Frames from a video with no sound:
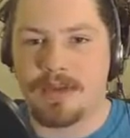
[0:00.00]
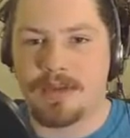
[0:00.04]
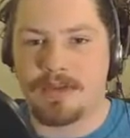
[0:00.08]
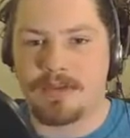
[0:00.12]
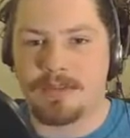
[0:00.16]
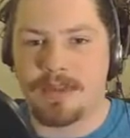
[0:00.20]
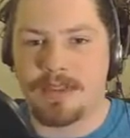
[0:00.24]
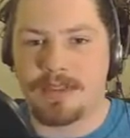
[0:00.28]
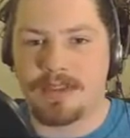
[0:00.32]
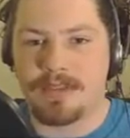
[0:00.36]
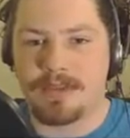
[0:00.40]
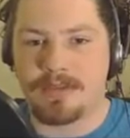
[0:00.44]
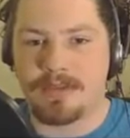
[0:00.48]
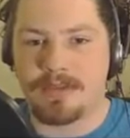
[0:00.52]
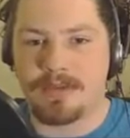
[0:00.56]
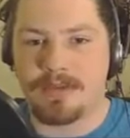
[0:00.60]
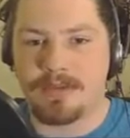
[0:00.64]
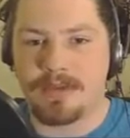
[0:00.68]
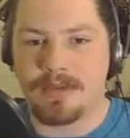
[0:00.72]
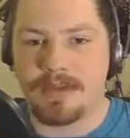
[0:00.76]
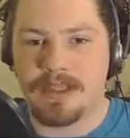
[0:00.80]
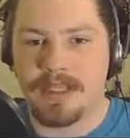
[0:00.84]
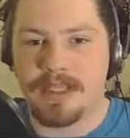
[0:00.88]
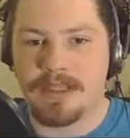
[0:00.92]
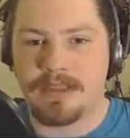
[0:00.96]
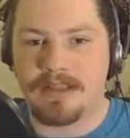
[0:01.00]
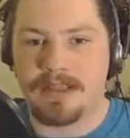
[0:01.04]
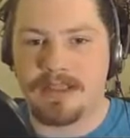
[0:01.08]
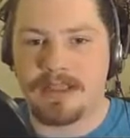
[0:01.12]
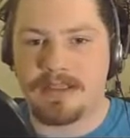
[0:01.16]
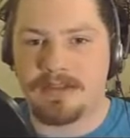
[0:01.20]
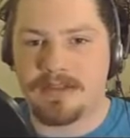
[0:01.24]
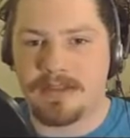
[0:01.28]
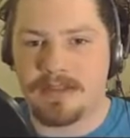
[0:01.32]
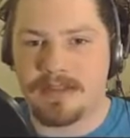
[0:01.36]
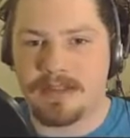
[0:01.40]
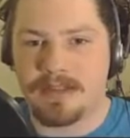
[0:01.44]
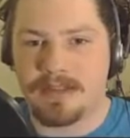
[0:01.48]
as much as he
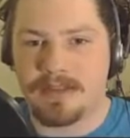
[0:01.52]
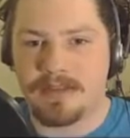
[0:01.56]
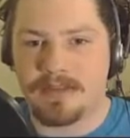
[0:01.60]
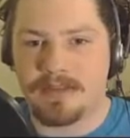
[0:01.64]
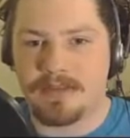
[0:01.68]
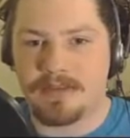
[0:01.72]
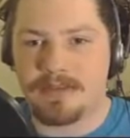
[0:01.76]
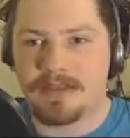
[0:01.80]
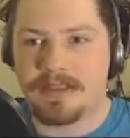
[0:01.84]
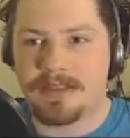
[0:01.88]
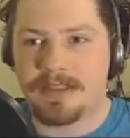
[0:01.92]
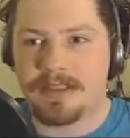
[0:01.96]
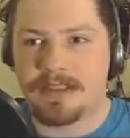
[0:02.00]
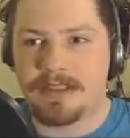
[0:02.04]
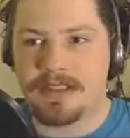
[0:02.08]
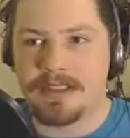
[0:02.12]
thinks he does.